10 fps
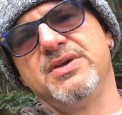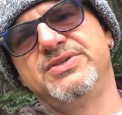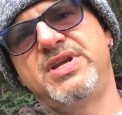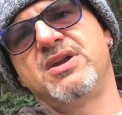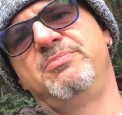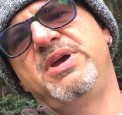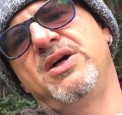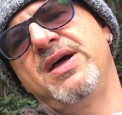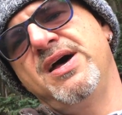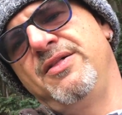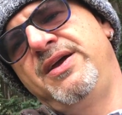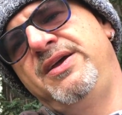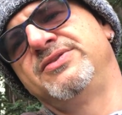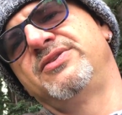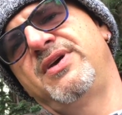standard BL
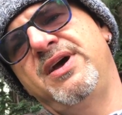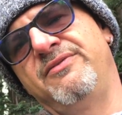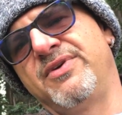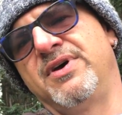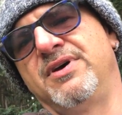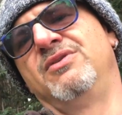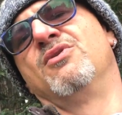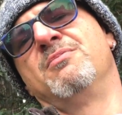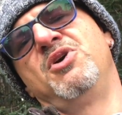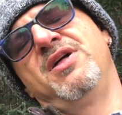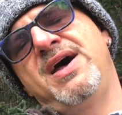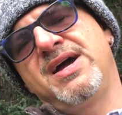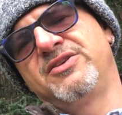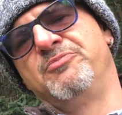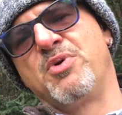heli, so they have the normal
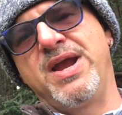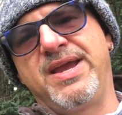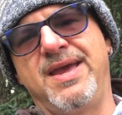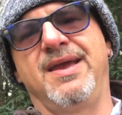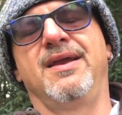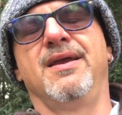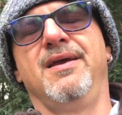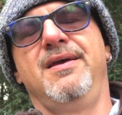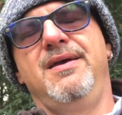active braking